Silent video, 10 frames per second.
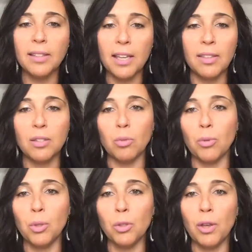Like this, I'm
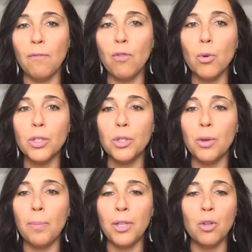so looking forward to
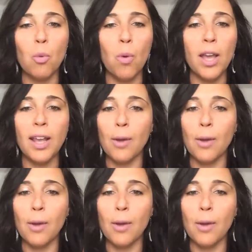it. But you know what?